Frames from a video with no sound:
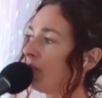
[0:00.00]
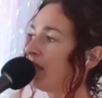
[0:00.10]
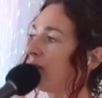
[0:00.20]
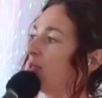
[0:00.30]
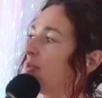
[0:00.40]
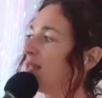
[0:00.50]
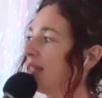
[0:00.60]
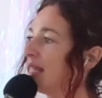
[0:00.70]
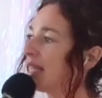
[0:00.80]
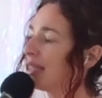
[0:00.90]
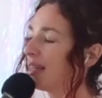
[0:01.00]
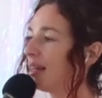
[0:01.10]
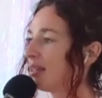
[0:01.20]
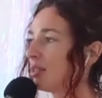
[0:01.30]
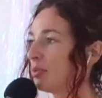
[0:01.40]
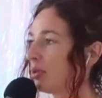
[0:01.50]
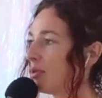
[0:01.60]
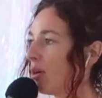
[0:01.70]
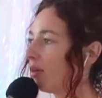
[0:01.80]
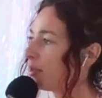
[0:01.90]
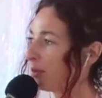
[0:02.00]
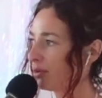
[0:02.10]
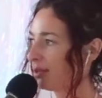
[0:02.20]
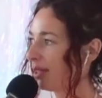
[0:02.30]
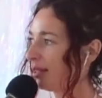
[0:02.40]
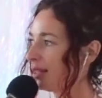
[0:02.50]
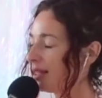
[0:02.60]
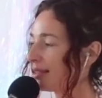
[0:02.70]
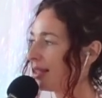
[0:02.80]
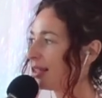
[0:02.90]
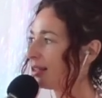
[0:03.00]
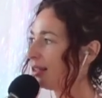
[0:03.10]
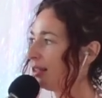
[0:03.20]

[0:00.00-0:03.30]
you do this, it cuts through all the bullshit. It's like,